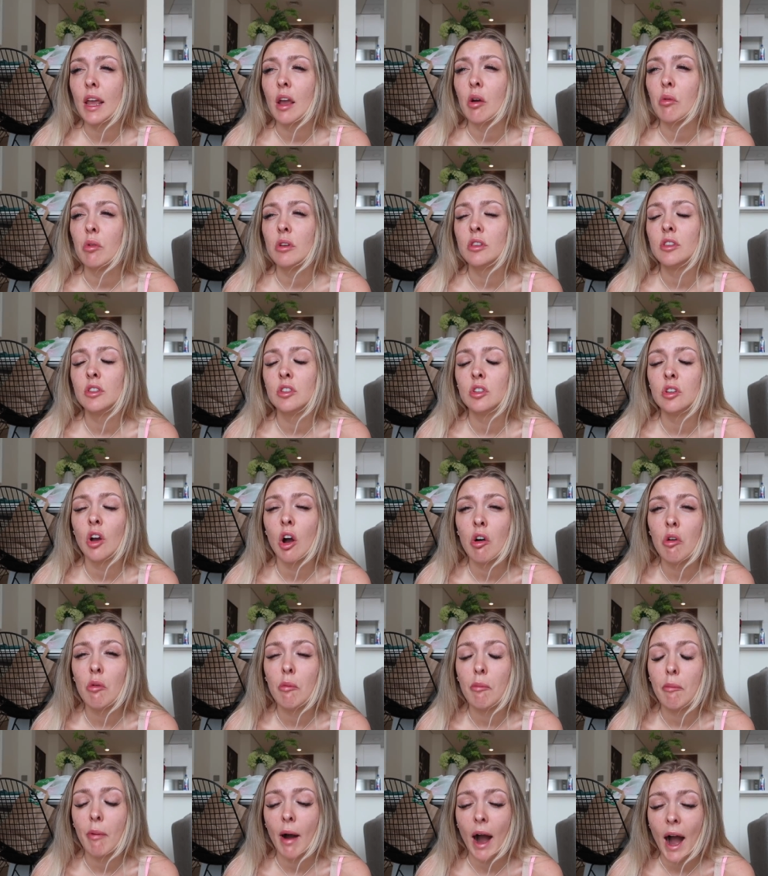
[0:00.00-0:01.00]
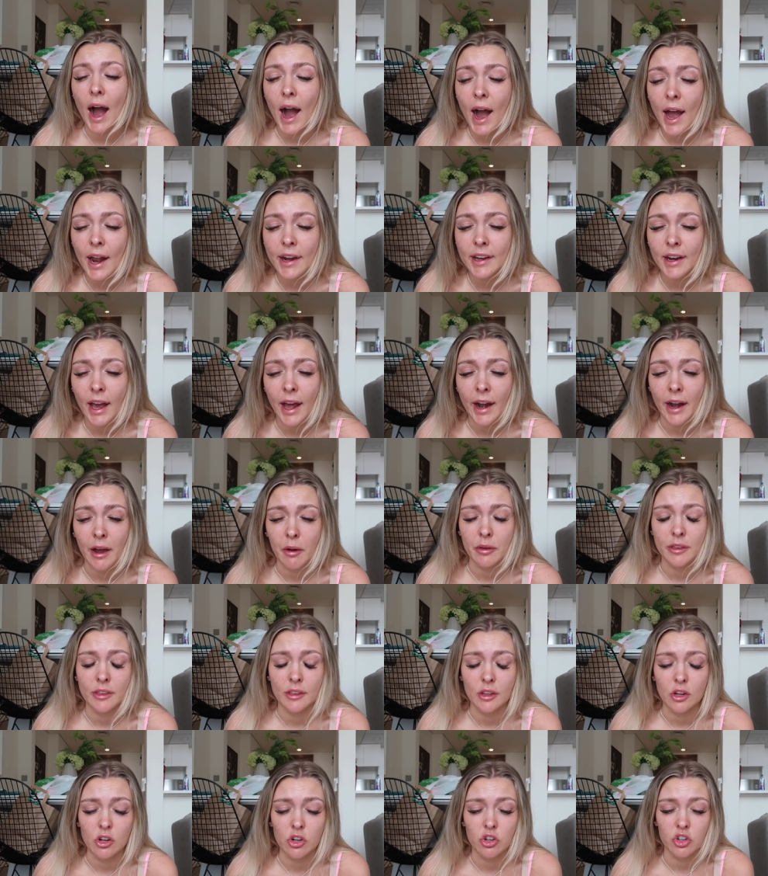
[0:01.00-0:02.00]
here was so bad and I
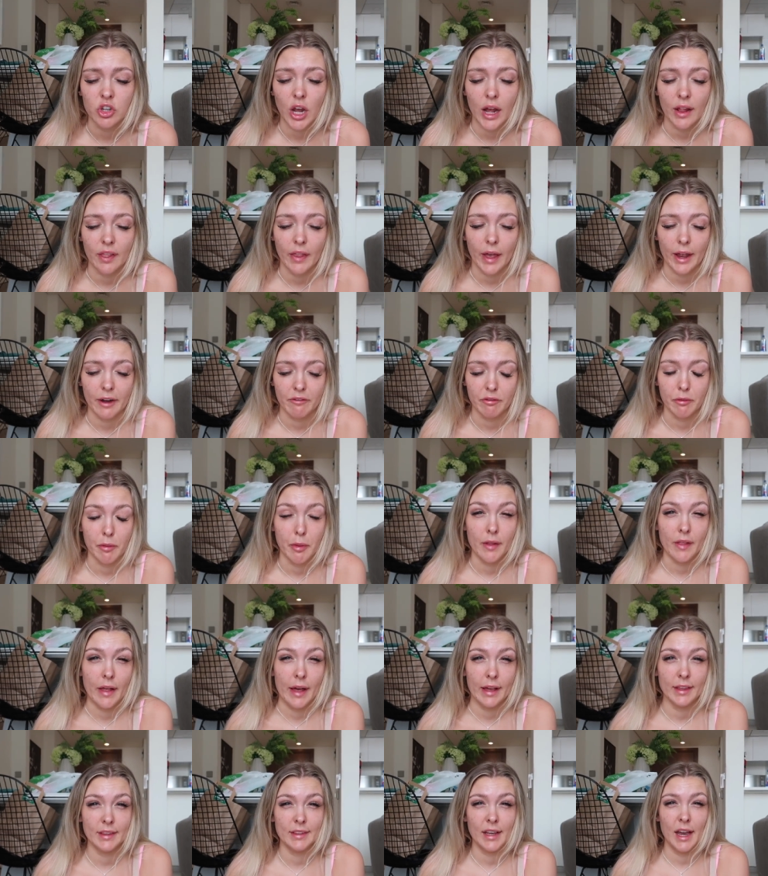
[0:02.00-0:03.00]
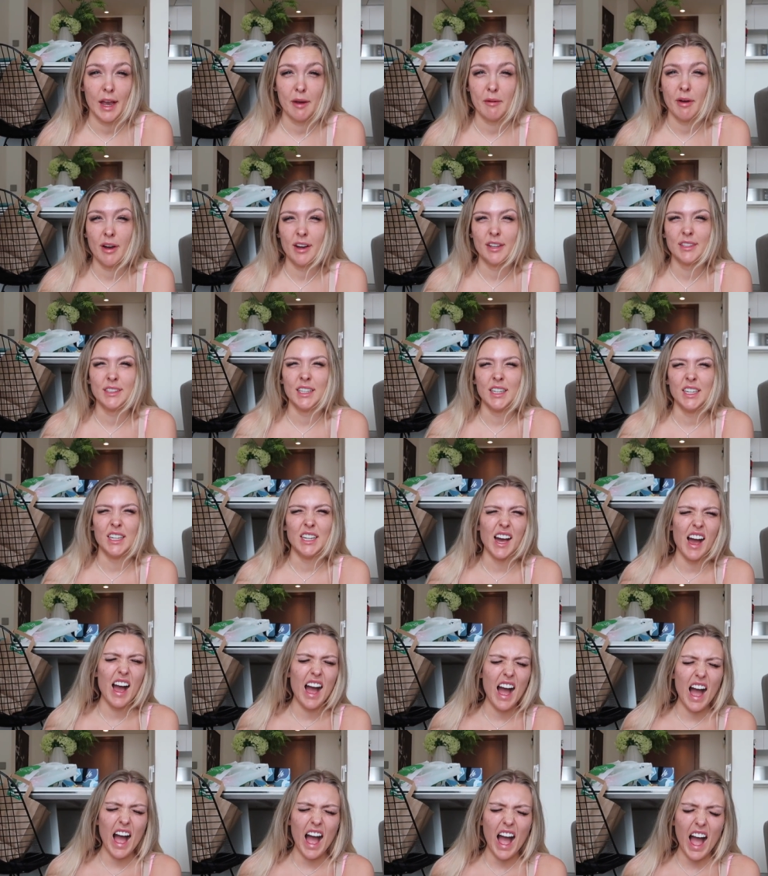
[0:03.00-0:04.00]
was still jet lagged from the last time I was in
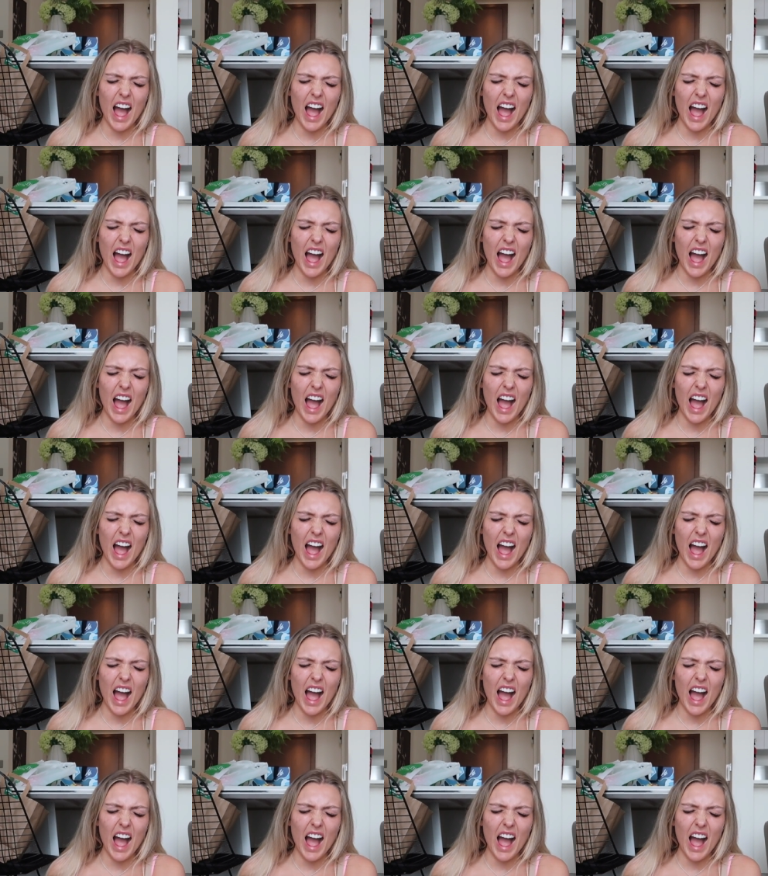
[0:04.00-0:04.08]
Dubai.